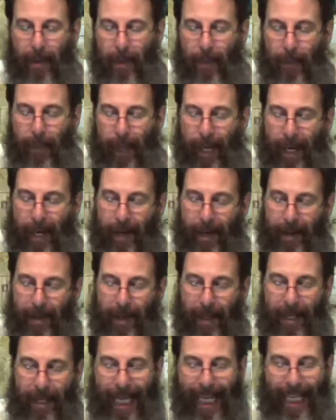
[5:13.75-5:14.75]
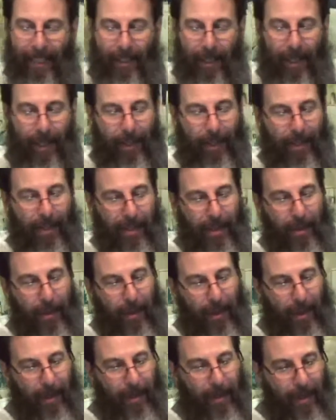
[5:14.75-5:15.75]
where the nation
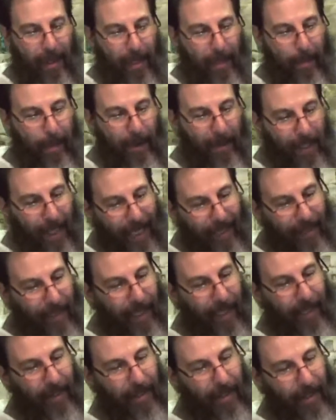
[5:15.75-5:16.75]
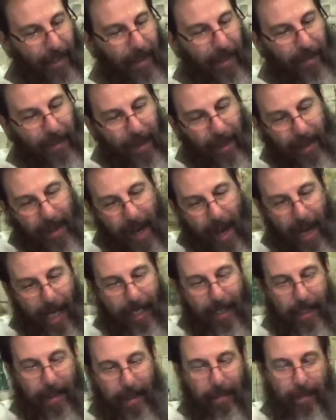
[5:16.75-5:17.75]
you are dispossessing serve their
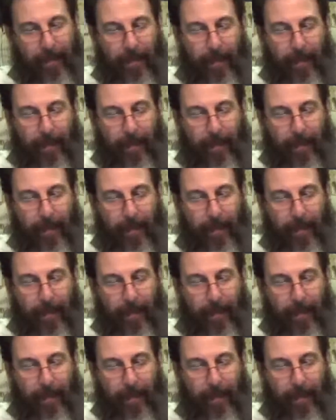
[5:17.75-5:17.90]
gods,